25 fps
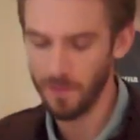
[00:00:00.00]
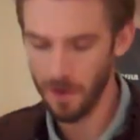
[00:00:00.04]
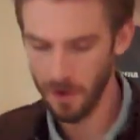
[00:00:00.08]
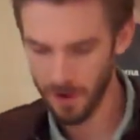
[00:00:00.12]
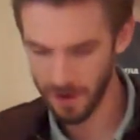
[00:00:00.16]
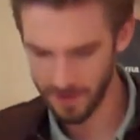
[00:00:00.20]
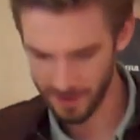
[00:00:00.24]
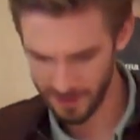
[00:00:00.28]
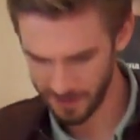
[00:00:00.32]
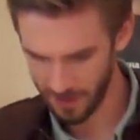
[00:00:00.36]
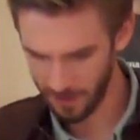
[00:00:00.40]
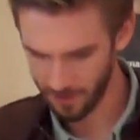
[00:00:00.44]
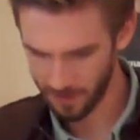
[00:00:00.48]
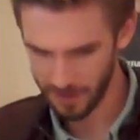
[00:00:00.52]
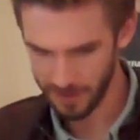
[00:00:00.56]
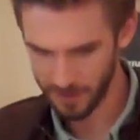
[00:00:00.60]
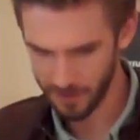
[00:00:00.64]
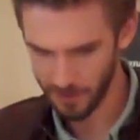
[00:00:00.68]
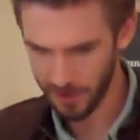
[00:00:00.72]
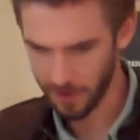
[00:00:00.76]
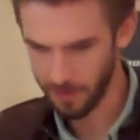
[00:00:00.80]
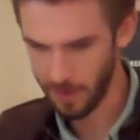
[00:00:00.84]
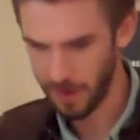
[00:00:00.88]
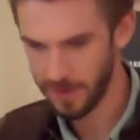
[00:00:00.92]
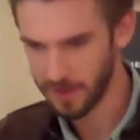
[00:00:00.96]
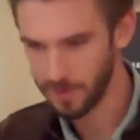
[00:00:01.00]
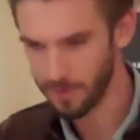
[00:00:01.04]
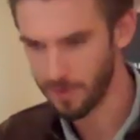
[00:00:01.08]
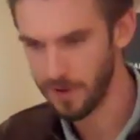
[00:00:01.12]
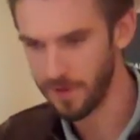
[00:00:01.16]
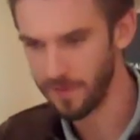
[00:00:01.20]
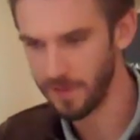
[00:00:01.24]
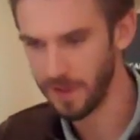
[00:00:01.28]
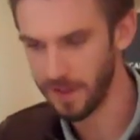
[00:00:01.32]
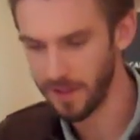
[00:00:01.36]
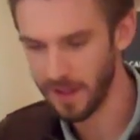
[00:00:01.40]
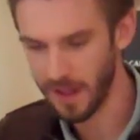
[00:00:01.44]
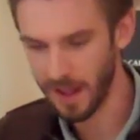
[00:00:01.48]
heard Simon talking about this
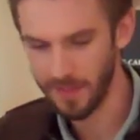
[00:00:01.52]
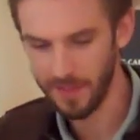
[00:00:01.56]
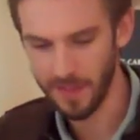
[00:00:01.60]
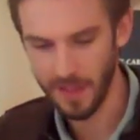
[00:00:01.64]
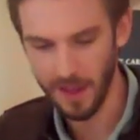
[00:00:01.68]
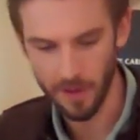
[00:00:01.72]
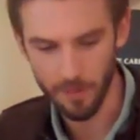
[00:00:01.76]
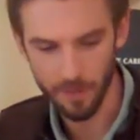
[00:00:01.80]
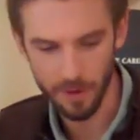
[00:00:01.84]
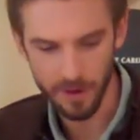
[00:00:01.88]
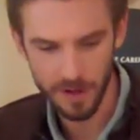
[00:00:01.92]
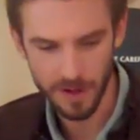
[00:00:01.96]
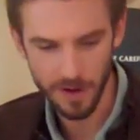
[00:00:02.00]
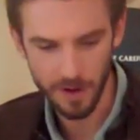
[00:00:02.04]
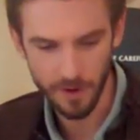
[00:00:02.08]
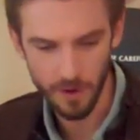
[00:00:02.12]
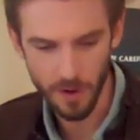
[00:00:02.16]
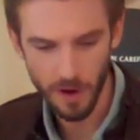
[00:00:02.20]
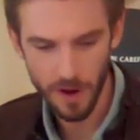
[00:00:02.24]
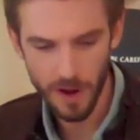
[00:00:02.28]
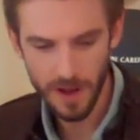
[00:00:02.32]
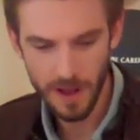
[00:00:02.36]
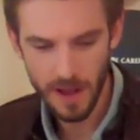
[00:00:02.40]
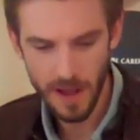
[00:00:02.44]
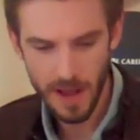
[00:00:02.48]
briefly at the end there, but, you know,